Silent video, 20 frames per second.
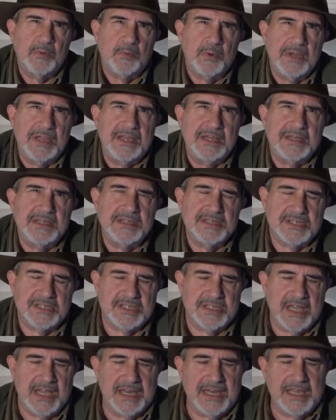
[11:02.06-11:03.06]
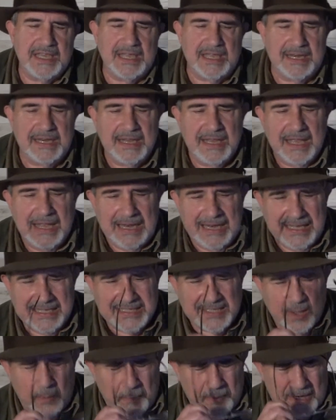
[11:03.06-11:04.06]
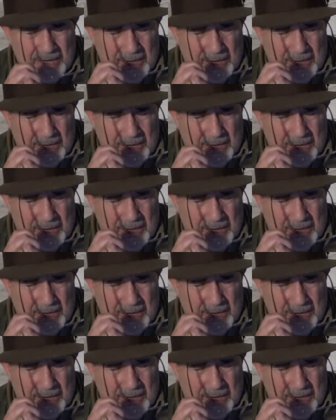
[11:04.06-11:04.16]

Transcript: read and study, and let's open